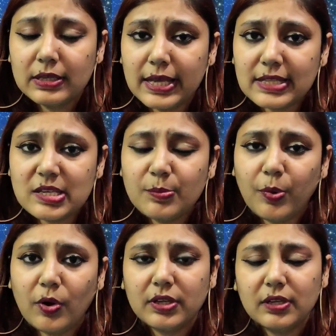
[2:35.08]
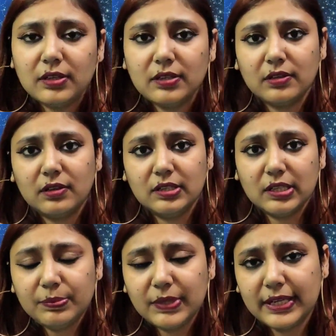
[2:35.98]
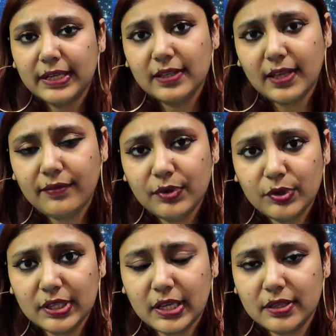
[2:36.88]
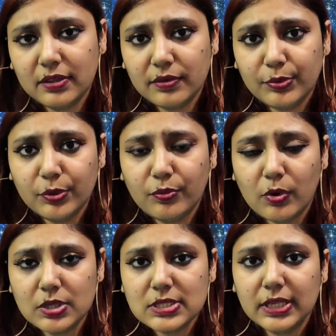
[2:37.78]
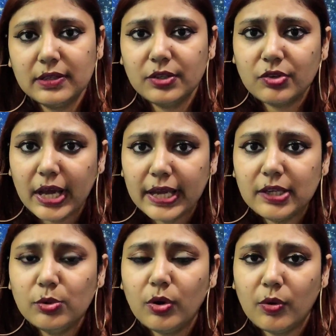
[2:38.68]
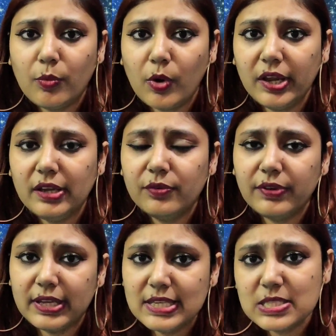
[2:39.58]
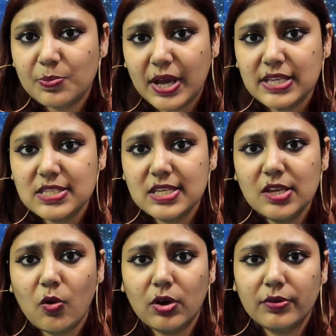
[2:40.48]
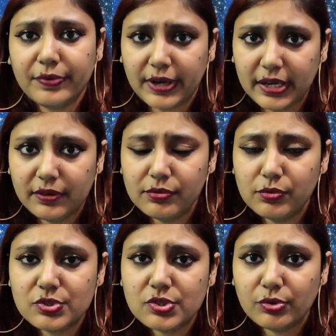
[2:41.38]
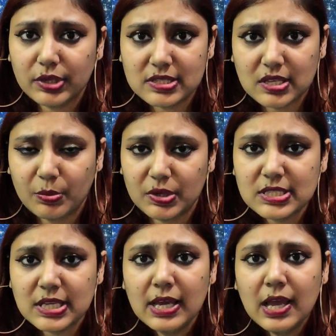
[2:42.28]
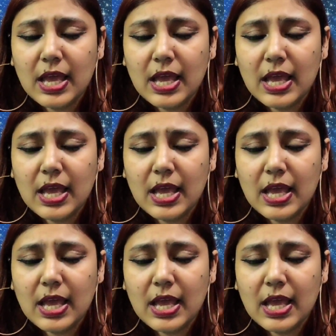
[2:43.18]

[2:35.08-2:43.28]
Next important tip that I gave during that interview was that try to avoid very spicy or fried foods during summers,